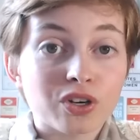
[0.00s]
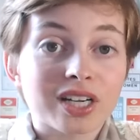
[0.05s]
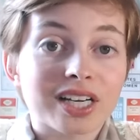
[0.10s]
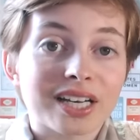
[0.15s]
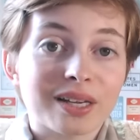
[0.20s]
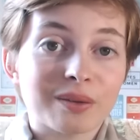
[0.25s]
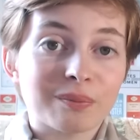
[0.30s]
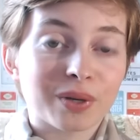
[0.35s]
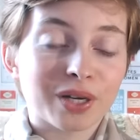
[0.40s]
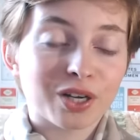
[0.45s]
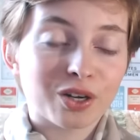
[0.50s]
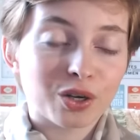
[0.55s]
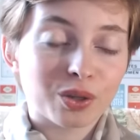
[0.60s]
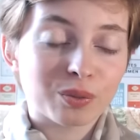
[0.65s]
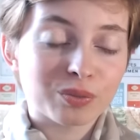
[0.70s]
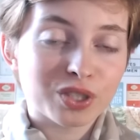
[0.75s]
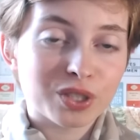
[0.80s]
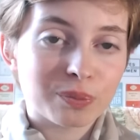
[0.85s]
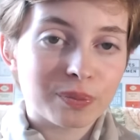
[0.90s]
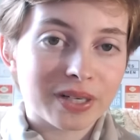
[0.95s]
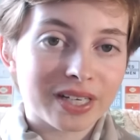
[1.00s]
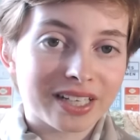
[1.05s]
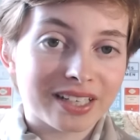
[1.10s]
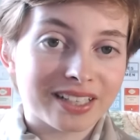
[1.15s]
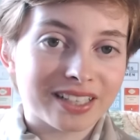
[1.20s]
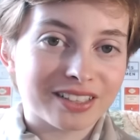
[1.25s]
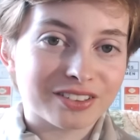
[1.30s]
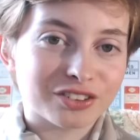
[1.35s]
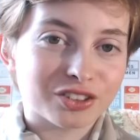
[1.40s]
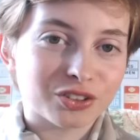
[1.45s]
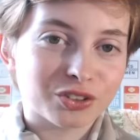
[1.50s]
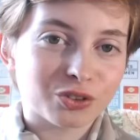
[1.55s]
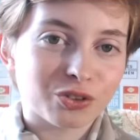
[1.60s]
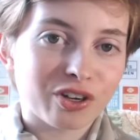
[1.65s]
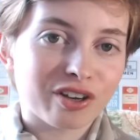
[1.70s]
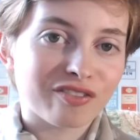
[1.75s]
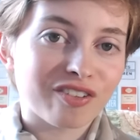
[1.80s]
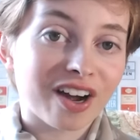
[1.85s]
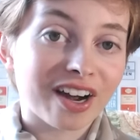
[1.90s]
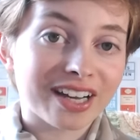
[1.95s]
Brooklyn by Colm Tóibín is the
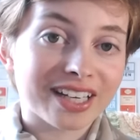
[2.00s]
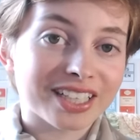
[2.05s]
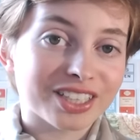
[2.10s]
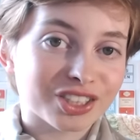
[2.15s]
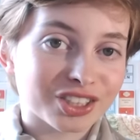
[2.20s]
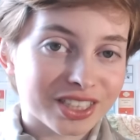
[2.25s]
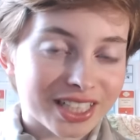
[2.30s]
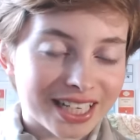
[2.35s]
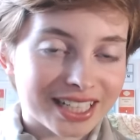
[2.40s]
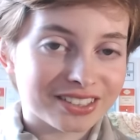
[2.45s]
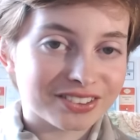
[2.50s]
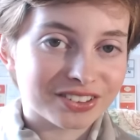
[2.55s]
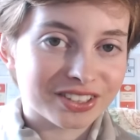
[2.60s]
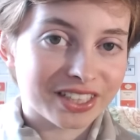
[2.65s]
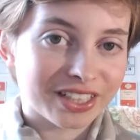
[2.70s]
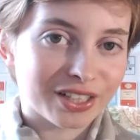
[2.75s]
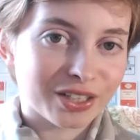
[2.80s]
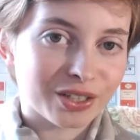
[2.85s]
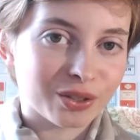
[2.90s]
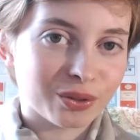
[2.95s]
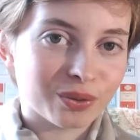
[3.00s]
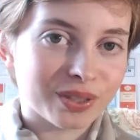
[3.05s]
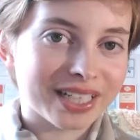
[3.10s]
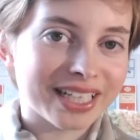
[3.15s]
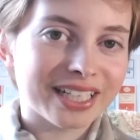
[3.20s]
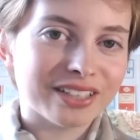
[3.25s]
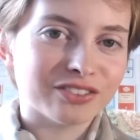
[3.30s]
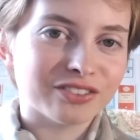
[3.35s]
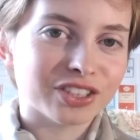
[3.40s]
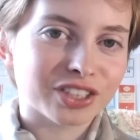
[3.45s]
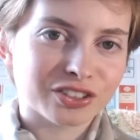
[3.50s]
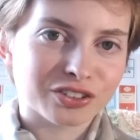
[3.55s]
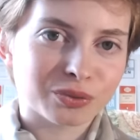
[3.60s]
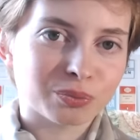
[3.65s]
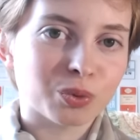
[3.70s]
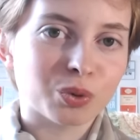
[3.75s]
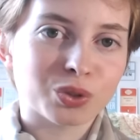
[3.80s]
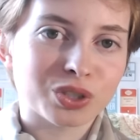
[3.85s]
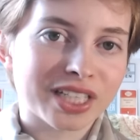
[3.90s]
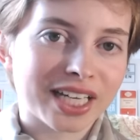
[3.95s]
story of Irish Lacey, who leaves her
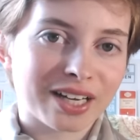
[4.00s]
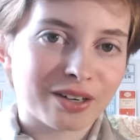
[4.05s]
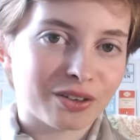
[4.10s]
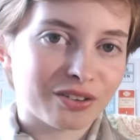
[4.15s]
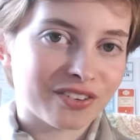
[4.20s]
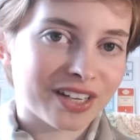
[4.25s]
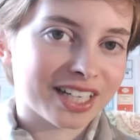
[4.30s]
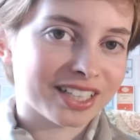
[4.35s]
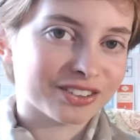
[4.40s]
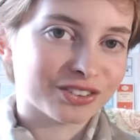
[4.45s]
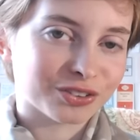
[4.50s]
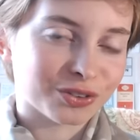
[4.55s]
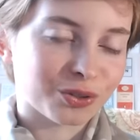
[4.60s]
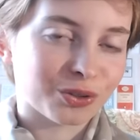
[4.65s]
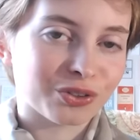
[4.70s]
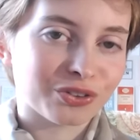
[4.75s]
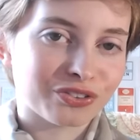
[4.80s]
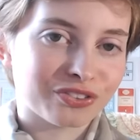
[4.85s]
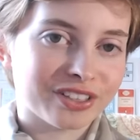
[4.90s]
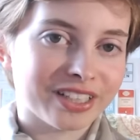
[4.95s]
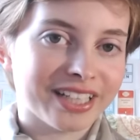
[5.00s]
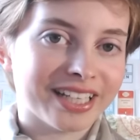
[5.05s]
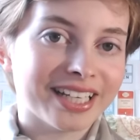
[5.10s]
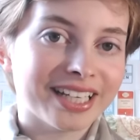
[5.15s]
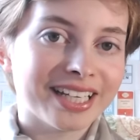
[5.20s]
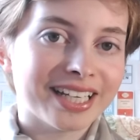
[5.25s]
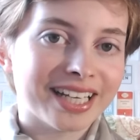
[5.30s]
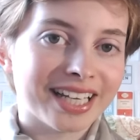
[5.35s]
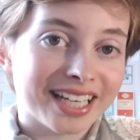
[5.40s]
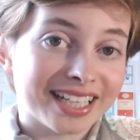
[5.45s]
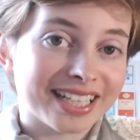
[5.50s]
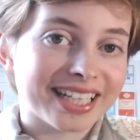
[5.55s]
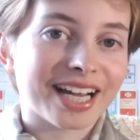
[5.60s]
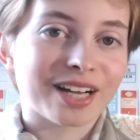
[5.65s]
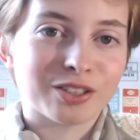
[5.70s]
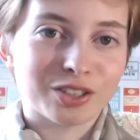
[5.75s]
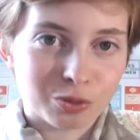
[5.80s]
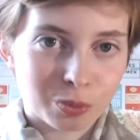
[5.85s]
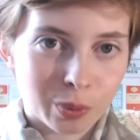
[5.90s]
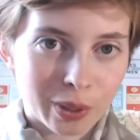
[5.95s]
small town of Enniscorthy in
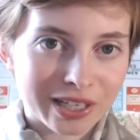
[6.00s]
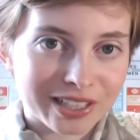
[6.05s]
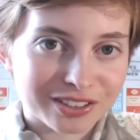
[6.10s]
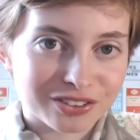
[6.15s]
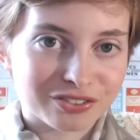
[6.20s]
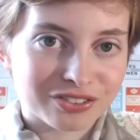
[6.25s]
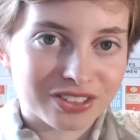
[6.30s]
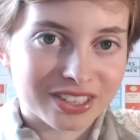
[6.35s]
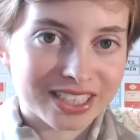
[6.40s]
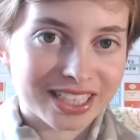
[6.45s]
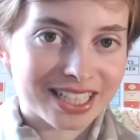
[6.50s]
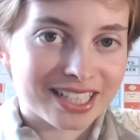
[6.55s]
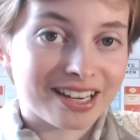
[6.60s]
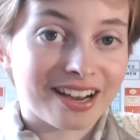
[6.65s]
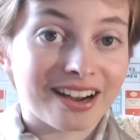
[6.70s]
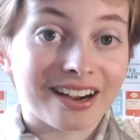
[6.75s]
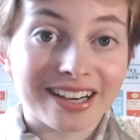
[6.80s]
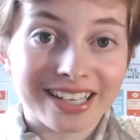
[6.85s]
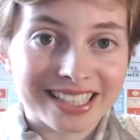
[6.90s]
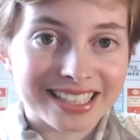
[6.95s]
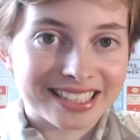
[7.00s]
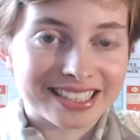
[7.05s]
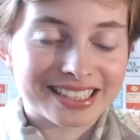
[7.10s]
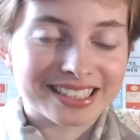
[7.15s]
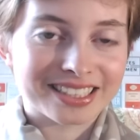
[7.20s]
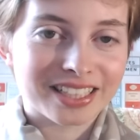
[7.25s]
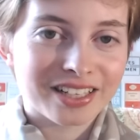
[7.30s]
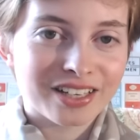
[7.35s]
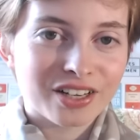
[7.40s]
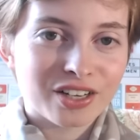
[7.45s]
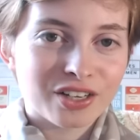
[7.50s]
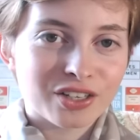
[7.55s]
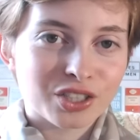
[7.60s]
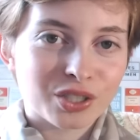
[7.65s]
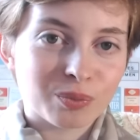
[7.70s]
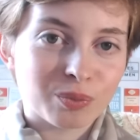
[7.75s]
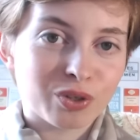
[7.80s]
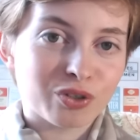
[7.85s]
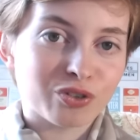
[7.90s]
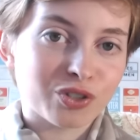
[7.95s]
County Wexford in Ireland
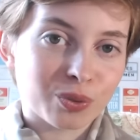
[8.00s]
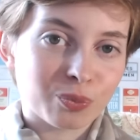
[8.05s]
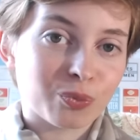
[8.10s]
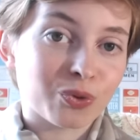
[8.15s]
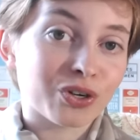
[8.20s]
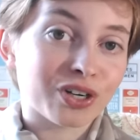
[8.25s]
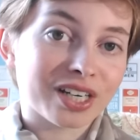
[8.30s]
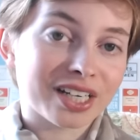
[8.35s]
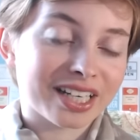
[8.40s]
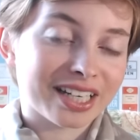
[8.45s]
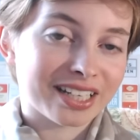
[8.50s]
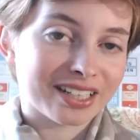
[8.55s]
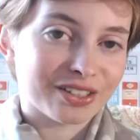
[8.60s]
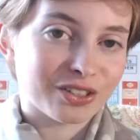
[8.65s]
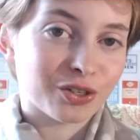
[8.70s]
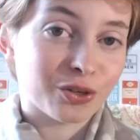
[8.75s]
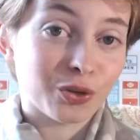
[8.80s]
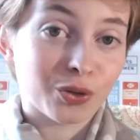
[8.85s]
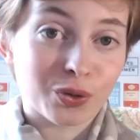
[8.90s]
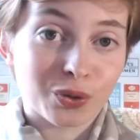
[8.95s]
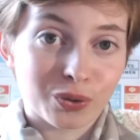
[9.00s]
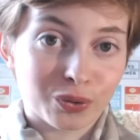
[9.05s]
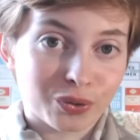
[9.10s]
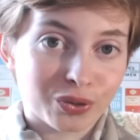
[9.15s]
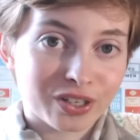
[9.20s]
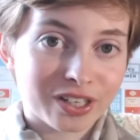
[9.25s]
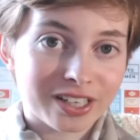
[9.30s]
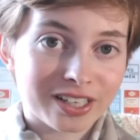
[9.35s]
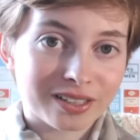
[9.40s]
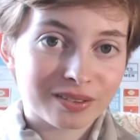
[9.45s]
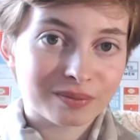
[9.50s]
to move to Brooklyn, New York.